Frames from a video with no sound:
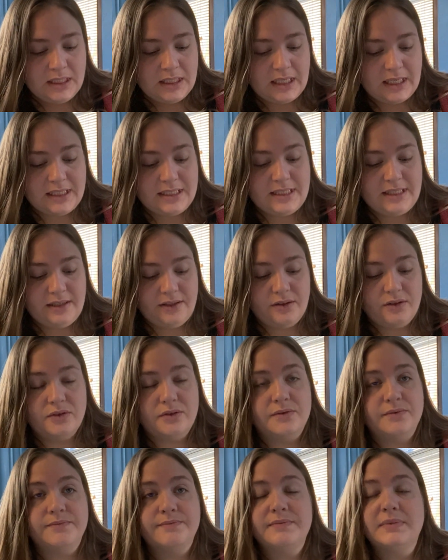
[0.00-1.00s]

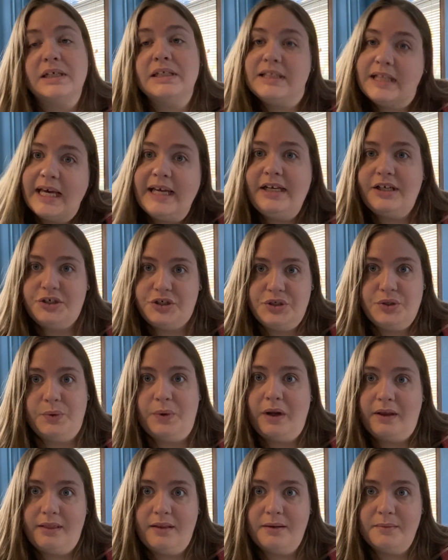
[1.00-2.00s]
until a light is shown
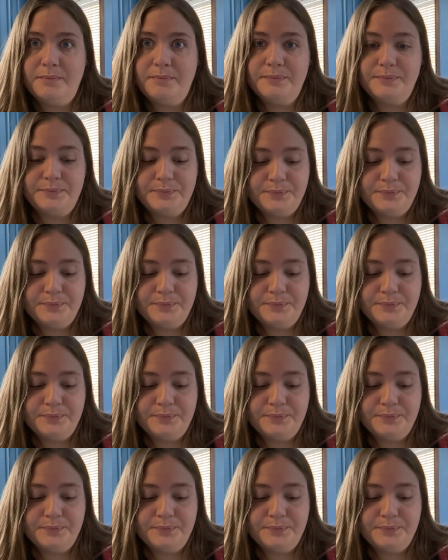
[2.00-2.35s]
on them.